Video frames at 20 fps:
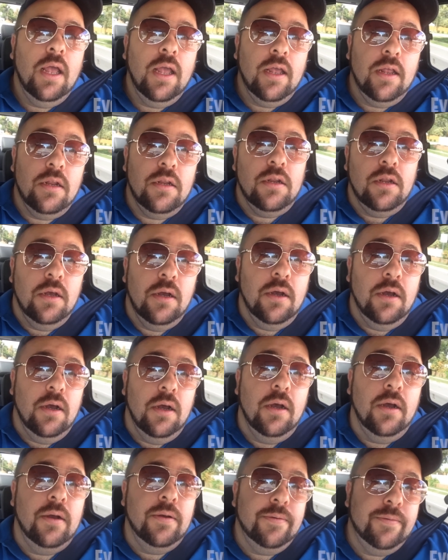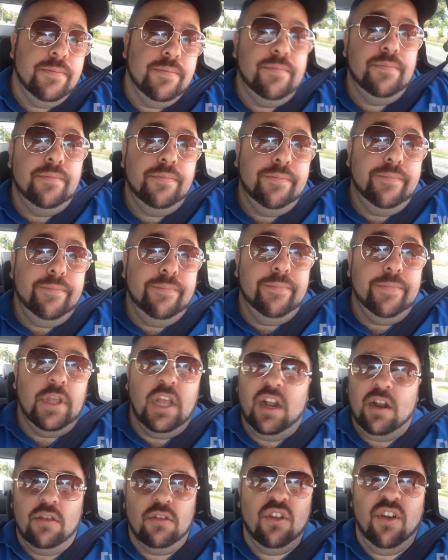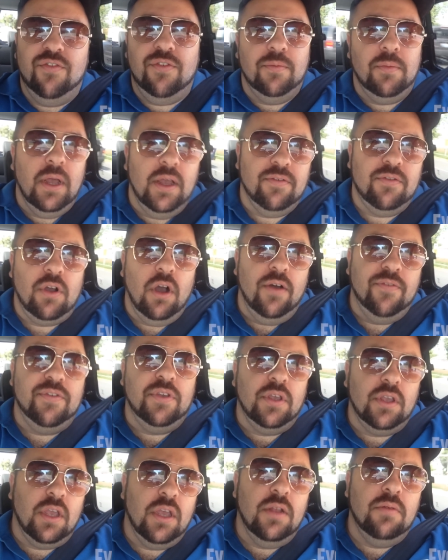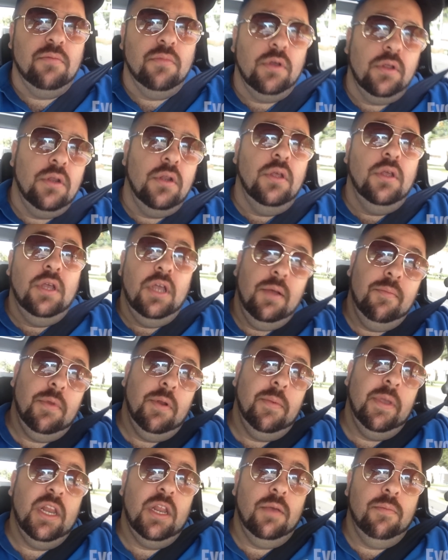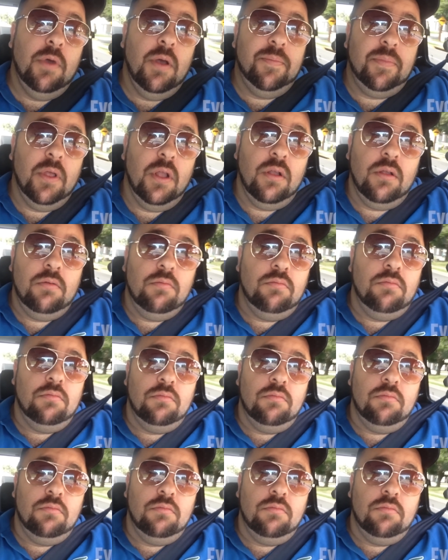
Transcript: And uh, yeah, I don't know if I'm gonna have coffee again, but I'm gonna meet him up there.